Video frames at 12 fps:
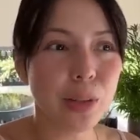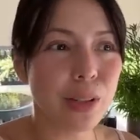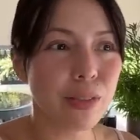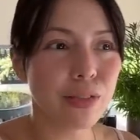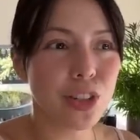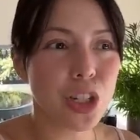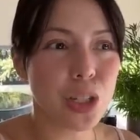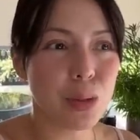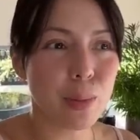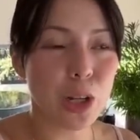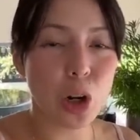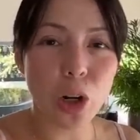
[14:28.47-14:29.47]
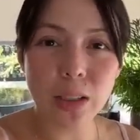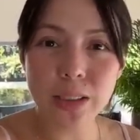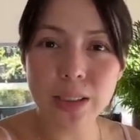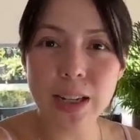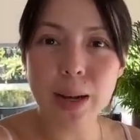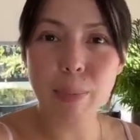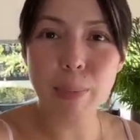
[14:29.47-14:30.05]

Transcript: We've just been coloring,